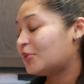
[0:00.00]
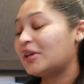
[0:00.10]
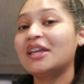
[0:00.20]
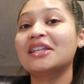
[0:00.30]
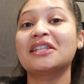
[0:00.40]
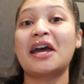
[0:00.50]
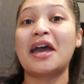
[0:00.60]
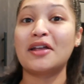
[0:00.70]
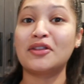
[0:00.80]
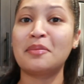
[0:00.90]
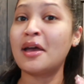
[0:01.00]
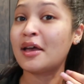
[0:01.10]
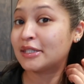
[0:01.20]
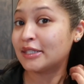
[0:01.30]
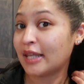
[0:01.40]
wings and I had them
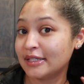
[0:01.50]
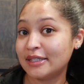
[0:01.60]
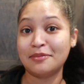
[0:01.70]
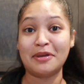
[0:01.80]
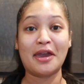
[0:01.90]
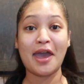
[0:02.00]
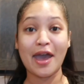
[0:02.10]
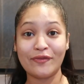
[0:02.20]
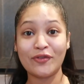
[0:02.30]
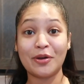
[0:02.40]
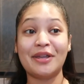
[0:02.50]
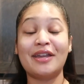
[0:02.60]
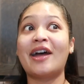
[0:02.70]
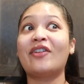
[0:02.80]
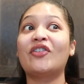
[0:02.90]
slice them in half for me
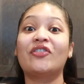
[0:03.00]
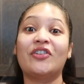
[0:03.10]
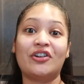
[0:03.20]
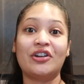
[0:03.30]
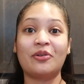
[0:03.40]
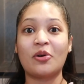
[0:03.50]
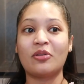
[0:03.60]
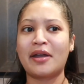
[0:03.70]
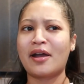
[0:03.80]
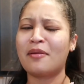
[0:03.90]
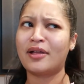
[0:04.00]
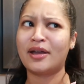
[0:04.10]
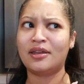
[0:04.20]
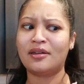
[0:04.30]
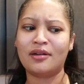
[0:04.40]
and I felt very grown. Like I'm
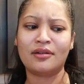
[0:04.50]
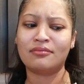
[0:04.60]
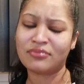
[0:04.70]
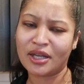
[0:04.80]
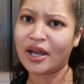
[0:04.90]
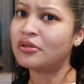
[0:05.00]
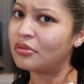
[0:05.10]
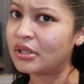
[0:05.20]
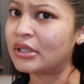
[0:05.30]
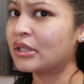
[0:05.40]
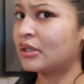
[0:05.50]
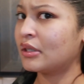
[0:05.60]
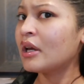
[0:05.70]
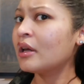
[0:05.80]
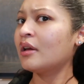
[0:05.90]
like, yeah, like I do this.
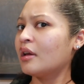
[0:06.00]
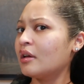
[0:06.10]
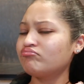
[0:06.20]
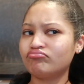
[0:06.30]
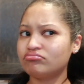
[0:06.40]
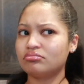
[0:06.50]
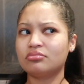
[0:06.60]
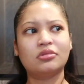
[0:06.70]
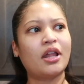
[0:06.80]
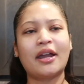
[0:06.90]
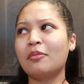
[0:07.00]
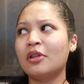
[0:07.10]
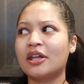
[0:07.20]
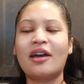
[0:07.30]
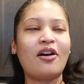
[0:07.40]
Like I'm
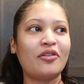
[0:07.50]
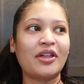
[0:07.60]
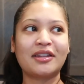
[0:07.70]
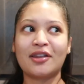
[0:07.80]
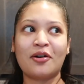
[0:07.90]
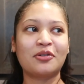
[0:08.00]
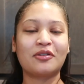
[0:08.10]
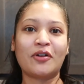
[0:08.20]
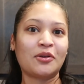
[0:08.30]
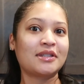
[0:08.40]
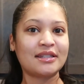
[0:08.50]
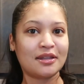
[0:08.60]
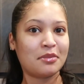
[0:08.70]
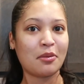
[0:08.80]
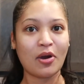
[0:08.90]
looking at all like the older folks that's in
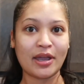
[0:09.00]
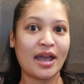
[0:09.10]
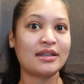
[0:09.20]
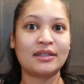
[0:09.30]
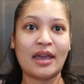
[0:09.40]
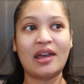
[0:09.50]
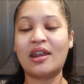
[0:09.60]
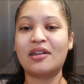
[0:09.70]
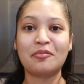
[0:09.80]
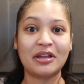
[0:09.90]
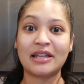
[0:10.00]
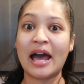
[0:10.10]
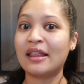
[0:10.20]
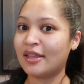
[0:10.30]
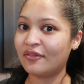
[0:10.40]
the meat market at 8 a.m. because
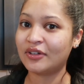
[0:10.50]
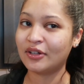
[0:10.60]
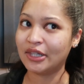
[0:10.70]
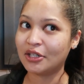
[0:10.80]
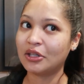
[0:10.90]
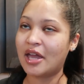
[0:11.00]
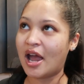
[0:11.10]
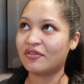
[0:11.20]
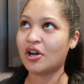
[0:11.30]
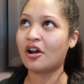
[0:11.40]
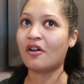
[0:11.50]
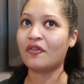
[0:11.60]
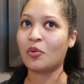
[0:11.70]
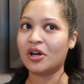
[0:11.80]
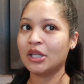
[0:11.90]
I left literally after I got off
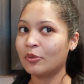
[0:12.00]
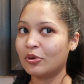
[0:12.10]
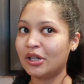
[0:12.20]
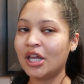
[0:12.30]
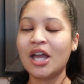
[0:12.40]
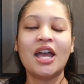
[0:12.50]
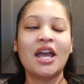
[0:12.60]
of work in the morning.